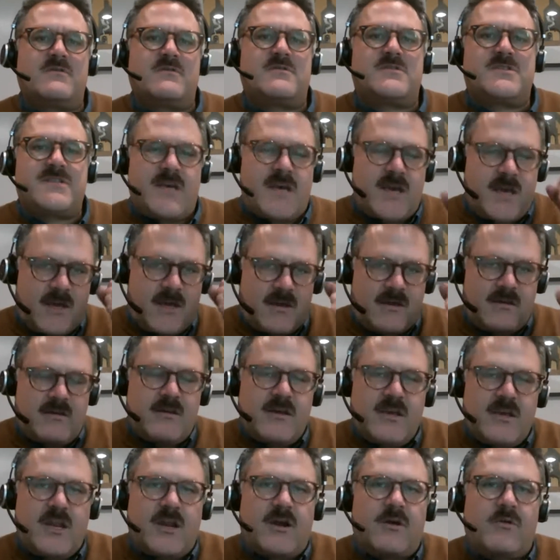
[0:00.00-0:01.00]
saying,
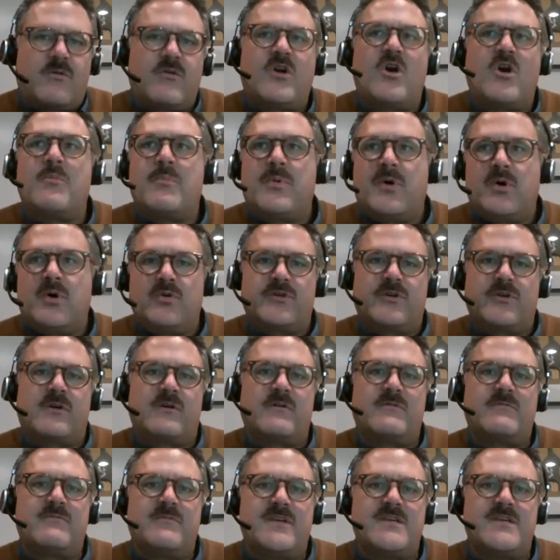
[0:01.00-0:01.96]
go bolder.